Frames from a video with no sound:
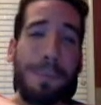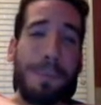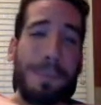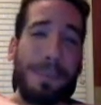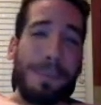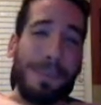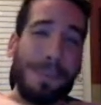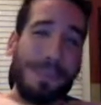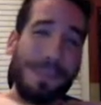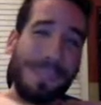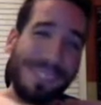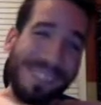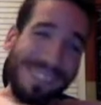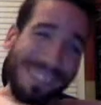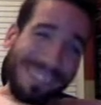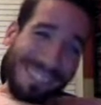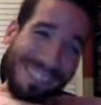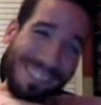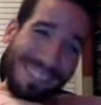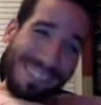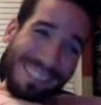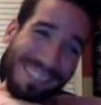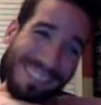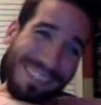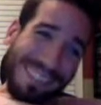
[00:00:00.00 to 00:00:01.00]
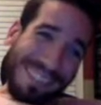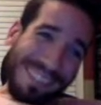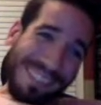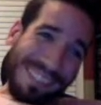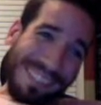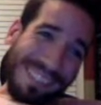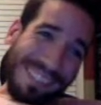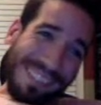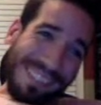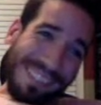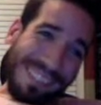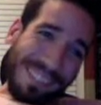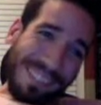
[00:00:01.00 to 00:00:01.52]

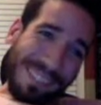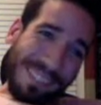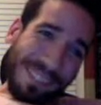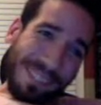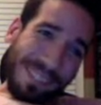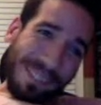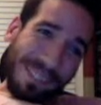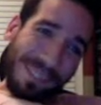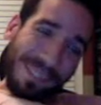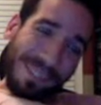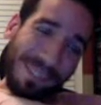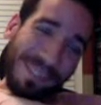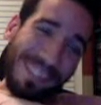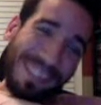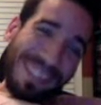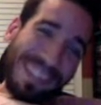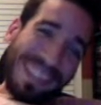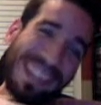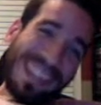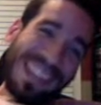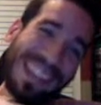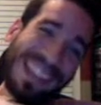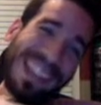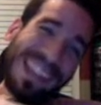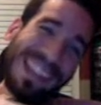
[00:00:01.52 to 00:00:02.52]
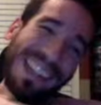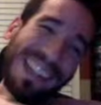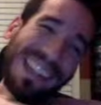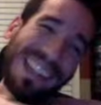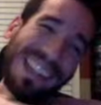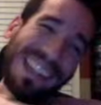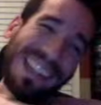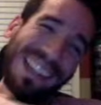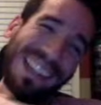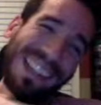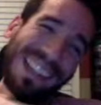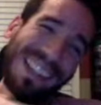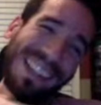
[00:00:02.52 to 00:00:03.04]

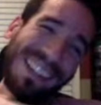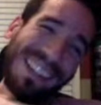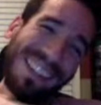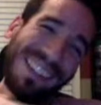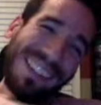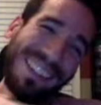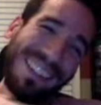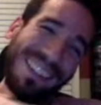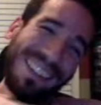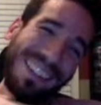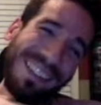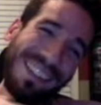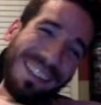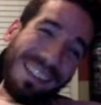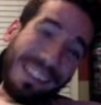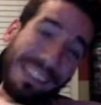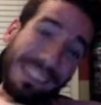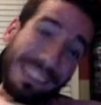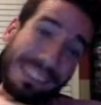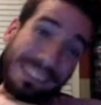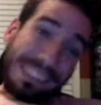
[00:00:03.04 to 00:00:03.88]
(not speaking)